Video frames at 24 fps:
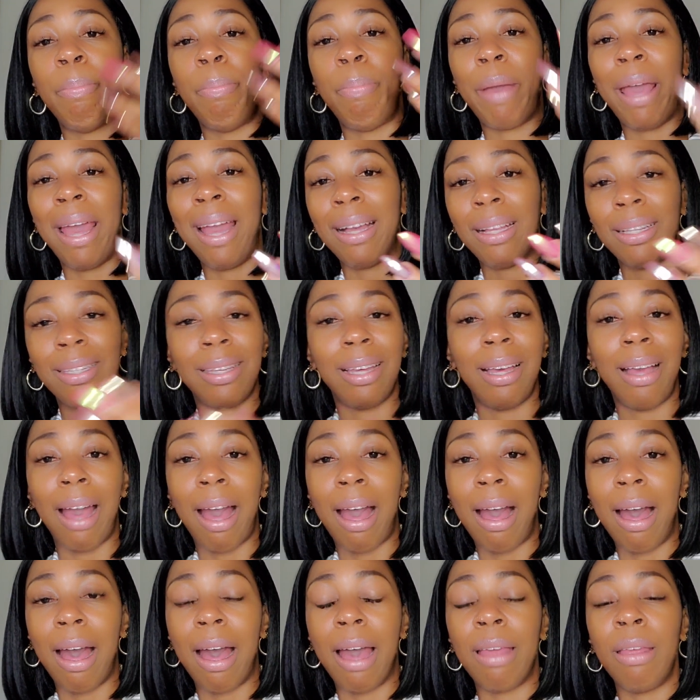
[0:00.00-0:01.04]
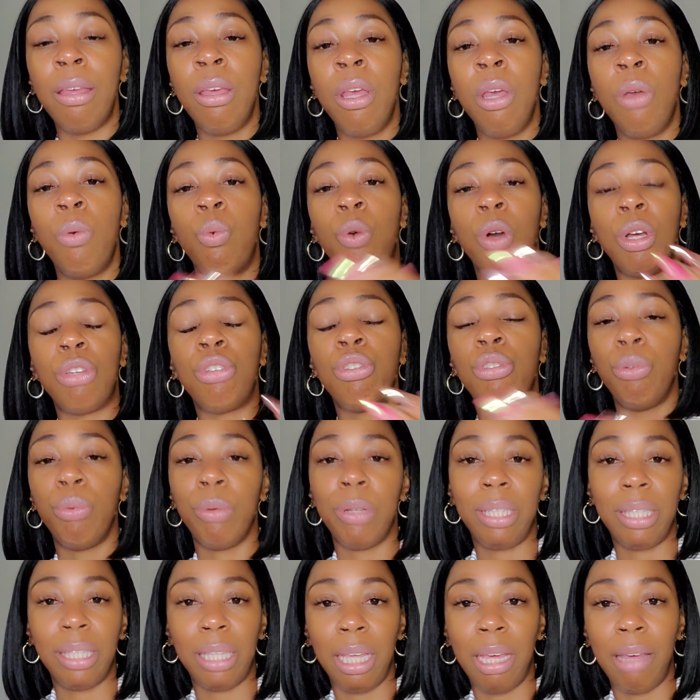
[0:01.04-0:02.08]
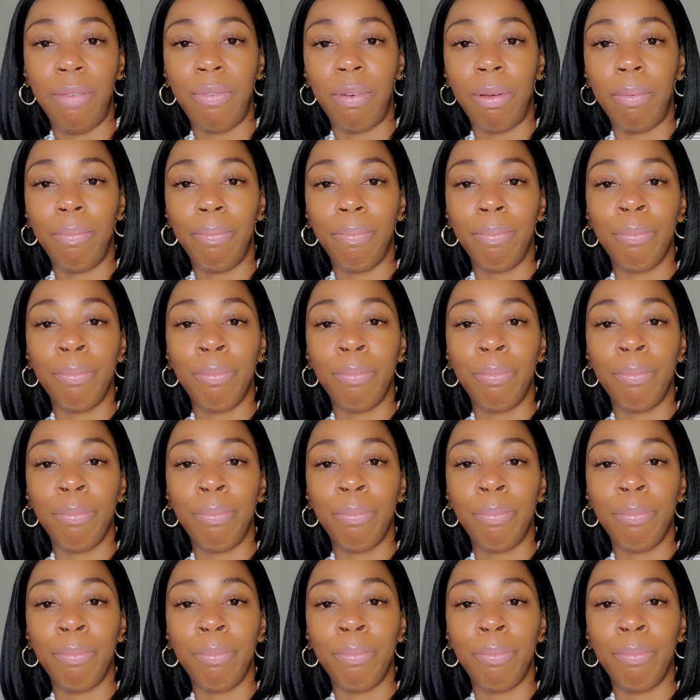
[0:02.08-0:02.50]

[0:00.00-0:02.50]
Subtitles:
back to God once you receive them.